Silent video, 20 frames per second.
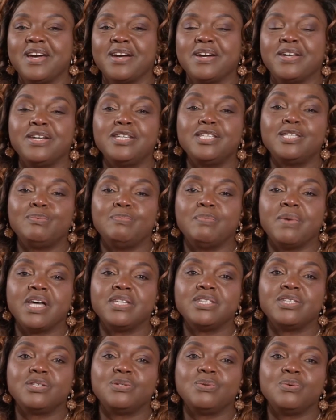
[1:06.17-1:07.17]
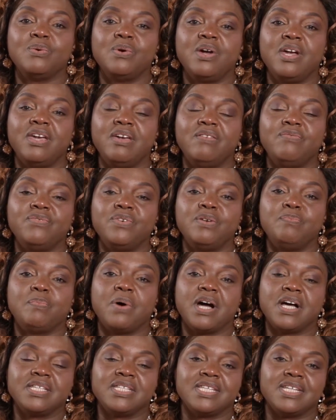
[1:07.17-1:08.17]
Christmas to every
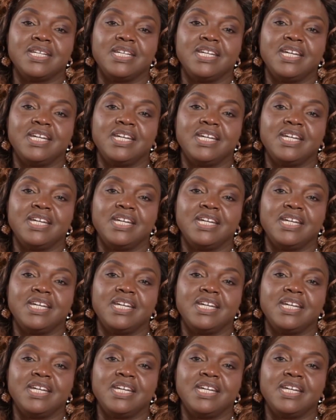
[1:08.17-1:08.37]
person